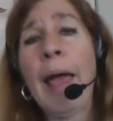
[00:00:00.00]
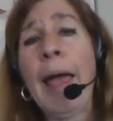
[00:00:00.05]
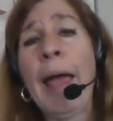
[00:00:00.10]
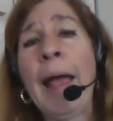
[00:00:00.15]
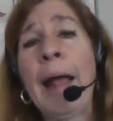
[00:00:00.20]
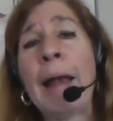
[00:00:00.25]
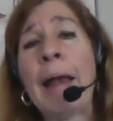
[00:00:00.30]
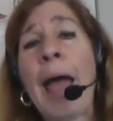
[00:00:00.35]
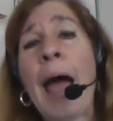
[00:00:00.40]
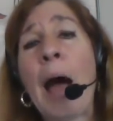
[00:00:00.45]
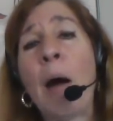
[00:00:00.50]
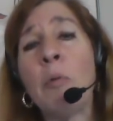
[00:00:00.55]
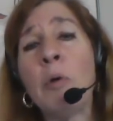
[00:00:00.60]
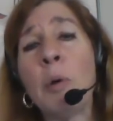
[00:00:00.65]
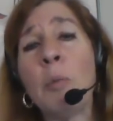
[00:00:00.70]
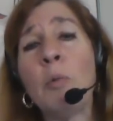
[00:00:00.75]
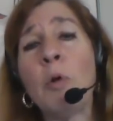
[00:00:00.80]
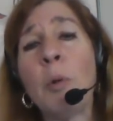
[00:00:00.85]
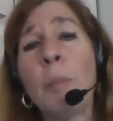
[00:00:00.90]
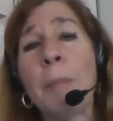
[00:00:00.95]
and how
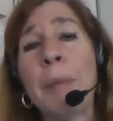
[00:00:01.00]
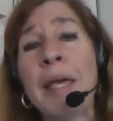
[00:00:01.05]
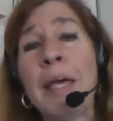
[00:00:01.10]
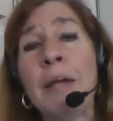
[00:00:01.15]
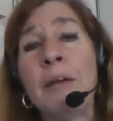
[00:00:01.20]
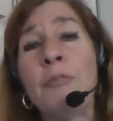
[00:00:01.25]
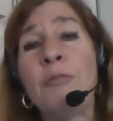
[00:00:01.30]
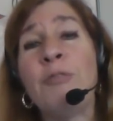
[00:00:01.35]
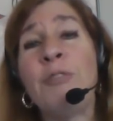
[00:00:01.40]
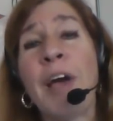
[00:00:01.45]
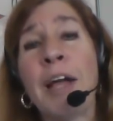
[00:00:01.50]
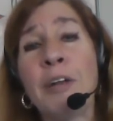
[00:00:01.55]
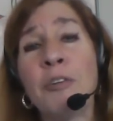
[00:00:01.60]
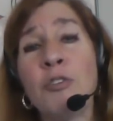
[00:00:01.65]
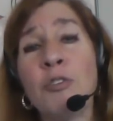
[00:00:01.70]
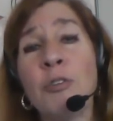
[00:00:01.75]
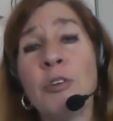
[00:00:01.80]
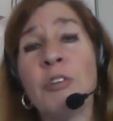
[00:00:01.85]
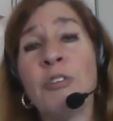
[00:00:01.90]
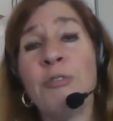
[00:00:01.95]
it will be
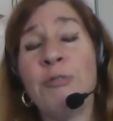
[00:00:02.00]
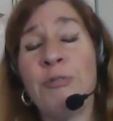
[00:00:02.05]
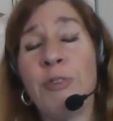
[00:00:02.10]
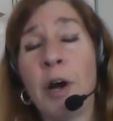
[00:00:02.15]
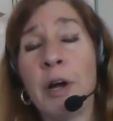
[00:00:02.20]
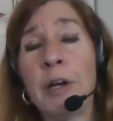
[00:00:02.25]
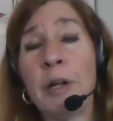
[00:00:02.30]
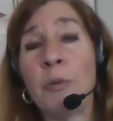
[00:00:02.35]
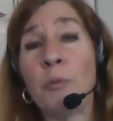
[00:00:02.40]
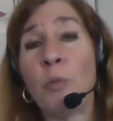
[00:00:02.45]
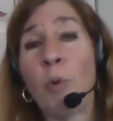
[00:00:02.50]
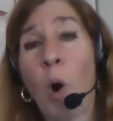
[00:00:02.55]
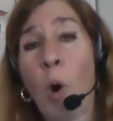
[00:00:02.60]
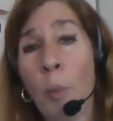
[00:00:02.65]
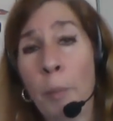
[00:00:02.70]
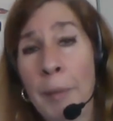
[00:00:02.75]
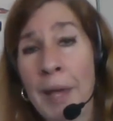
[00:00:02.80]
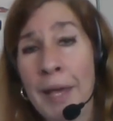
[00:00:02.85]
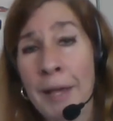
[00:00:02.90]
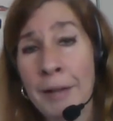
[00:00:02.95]
adventurous, fun, and
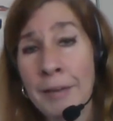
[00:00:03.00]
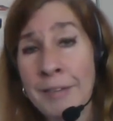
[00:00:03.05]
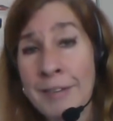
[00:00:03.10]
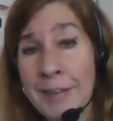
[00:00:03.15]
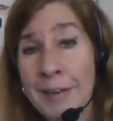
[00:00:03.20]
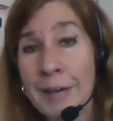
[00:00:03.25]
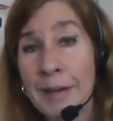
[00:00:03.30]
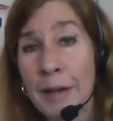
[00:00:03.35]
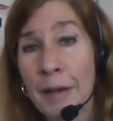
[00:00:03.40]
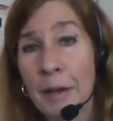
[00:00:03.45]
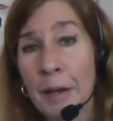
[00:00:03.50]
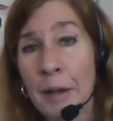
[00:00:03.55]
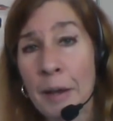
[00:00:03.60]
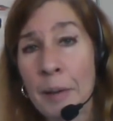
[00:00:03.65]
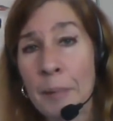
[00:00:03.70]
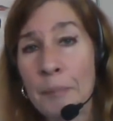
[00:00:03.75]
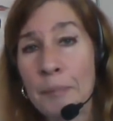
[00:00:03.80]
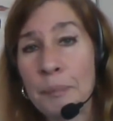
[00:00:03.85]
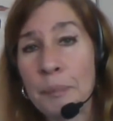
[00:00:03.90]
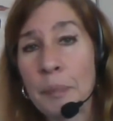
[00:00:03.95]

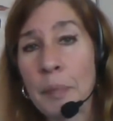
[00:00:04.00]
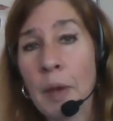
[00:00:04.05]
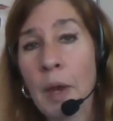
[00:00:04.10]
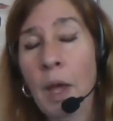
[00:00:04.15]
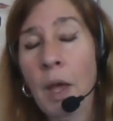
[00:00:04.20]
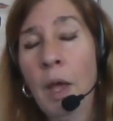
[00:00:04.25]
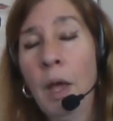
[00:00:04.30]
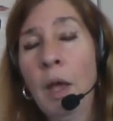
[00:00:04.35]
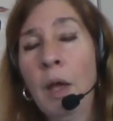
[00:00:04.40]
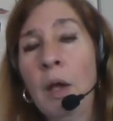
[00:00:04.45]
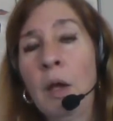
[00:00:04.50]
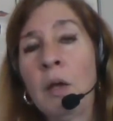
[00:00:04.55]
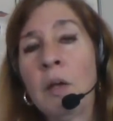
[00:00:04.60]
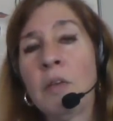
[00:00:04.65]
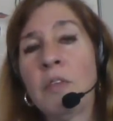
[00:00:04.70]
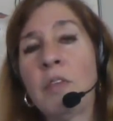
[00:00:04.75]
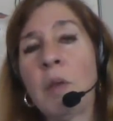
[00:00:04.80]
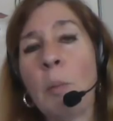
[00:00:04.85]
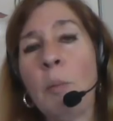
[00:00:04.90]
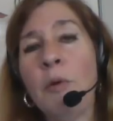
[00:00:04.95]
romantic.
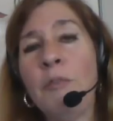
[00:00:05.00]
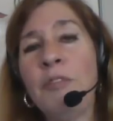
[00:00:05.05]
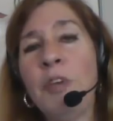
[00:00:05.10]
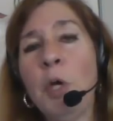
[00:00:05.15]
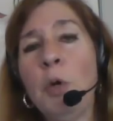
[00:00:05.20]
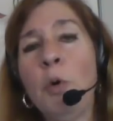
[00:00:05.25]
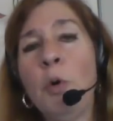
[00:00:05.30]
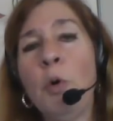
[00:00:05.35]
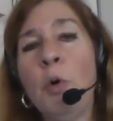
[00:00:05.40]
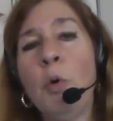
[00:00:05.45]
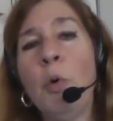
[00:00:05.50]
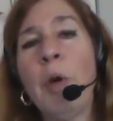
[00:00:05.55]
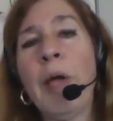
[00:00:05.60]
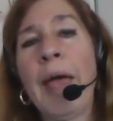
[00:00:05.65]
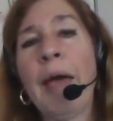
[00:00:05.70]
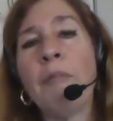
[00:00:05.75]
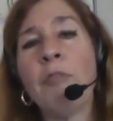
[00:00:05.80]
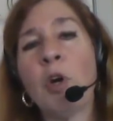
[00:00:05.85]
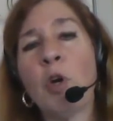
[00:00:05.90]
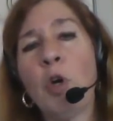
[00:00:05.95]
Some of you who
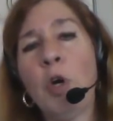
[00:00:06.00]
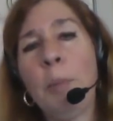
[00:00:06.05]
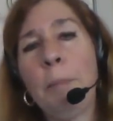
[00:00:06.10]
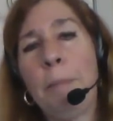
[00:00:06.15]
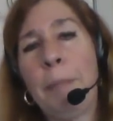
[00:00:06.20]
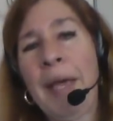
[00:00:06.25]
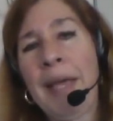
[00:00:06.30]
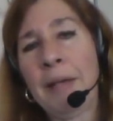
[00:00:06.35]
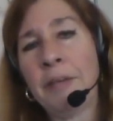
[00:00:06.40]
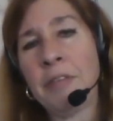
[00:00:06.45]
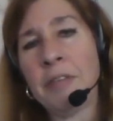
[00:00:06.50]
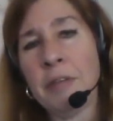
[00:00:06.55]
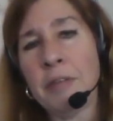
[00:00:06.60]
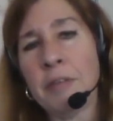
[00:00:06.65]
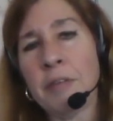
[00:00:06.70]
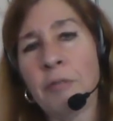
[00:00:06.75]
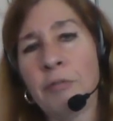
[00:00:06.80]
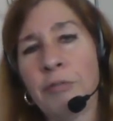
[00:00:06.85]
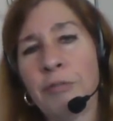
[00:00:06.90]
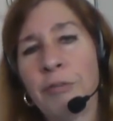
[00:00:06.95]
have a good
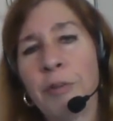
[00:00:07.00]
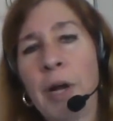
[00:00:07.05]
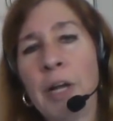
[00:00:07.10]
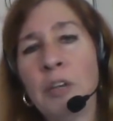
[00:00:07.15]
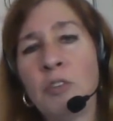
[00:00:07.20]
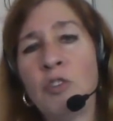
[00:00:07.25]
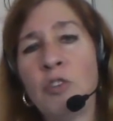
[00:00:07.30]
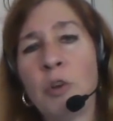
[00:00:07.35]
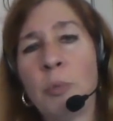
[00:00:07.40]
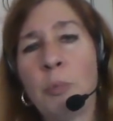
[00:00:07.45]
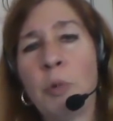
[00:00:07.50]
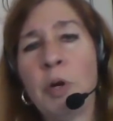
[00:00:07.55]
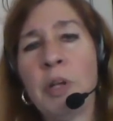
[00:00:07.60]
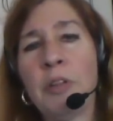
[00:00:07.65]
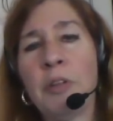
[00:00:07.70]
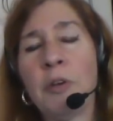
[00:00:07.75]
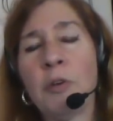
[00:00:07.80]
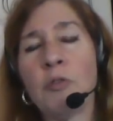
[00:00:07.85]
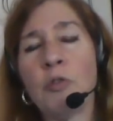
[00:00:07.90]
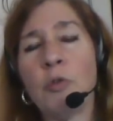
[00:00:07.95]
basis of friendship
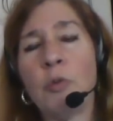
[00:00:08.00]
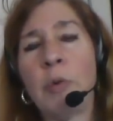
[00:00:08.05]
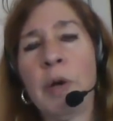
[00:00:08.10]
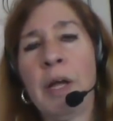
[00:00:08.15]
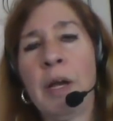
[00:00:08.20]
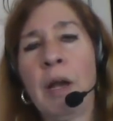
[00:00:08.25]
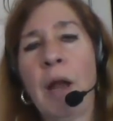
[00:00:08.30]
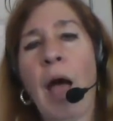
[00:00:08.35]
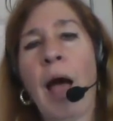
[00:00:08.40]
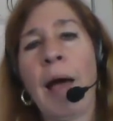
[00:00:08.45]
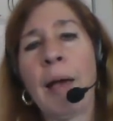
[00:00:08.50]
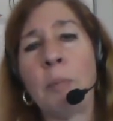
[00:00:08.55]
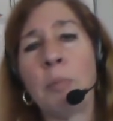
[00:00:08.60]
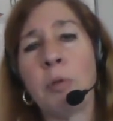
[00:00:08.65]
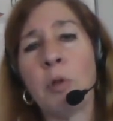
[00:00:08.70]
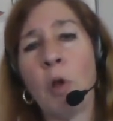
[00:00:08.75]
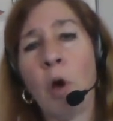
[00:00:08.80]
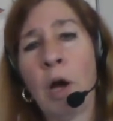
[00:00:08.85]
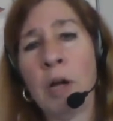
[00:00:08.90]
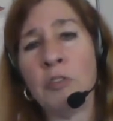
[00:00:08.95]
with your twin, I
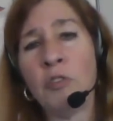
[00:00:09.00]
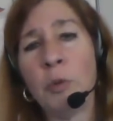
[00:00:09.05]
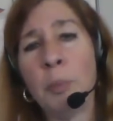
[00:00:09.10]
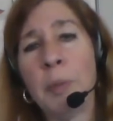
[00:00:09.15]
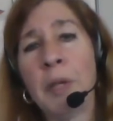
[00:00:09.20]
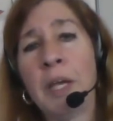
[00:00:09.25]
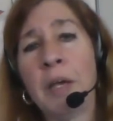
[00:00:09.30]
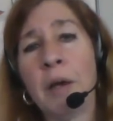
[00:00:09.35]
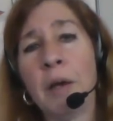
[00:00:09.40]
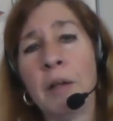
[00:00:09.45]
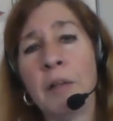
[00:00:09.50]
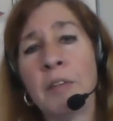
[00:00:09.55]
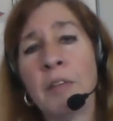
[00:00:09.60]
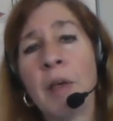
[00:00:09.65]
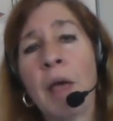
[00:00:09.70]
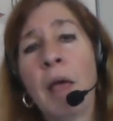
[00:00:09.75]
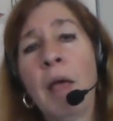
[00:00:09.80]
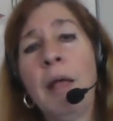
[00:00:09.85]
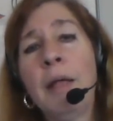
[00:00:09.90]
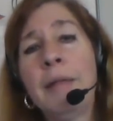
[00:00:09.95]
applaud you because
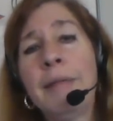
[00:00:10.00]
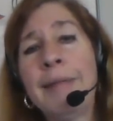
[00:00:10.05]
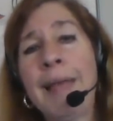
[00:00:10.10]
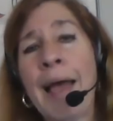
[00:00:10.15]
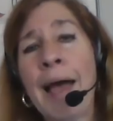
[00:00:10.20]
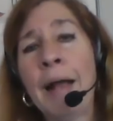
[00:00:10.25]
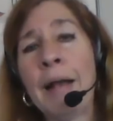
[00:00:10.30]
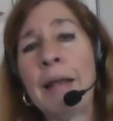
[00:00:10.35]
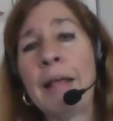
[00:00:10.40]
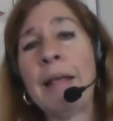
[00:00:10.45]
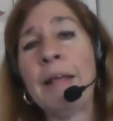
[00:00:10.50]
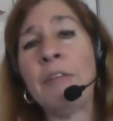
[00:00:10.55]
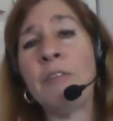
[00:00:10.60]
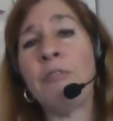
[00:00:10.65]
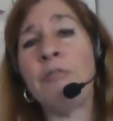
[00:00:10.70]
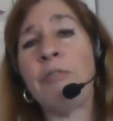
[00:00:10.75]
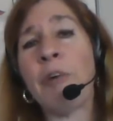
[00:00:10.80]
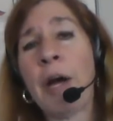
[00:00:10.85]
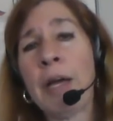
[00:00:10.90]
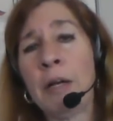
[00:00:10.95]
that is
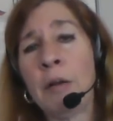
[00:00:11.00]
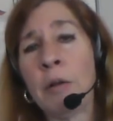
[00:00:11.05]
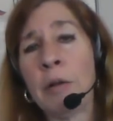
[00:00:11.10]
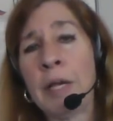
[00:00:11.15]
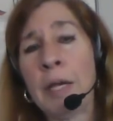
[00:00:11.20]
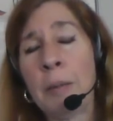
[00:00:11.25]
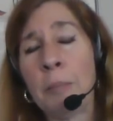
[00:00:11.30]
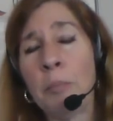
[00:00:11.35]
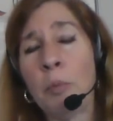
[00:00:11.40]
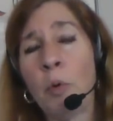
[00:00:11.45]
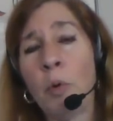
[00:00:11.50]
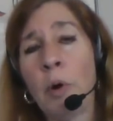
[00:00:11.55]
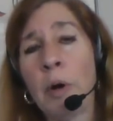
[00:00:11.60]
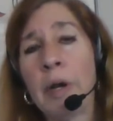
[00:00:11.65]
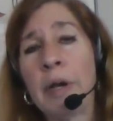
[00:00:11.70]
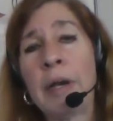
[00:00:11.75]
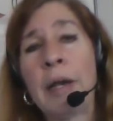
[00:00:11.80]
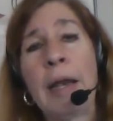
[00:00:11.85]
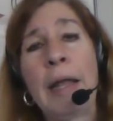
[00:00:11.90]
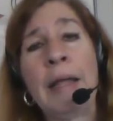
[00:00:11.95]
vitally
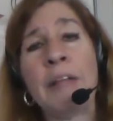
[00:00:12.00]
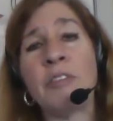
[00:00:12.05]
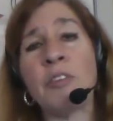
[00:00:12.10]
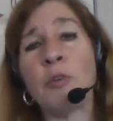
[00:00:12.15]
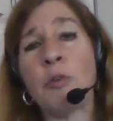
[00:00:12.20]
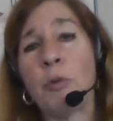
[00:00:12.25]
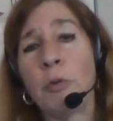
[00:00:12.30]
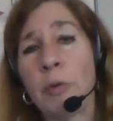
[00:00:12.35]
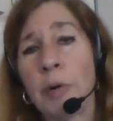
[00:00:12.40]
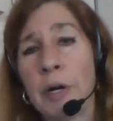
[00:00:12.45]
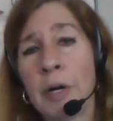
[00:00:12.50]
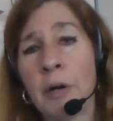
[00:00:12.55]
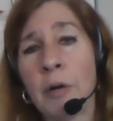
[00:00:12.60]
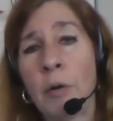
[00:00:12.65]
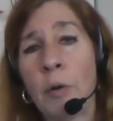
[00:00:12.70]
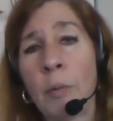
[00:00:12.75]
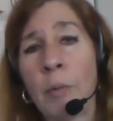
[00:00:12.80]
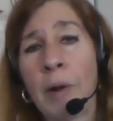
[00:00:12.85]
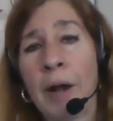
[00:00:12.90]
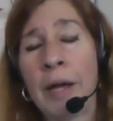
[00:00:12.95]
important. It's
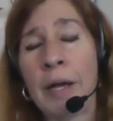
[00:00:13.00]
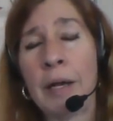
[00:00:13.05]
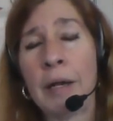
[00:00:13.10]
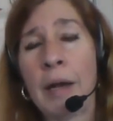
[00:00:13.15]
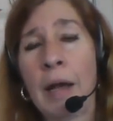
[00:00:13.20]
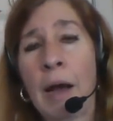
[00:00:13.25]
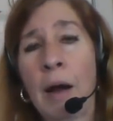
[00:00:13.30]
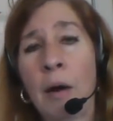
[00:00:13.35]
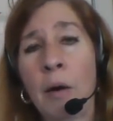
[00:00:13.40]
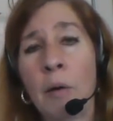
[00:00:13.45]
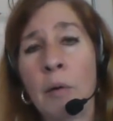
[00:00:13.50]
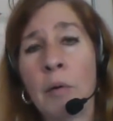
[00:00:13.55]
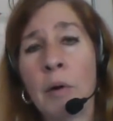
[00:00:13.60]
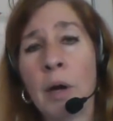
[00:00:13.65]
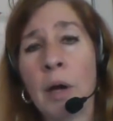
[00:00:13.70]
critical right now.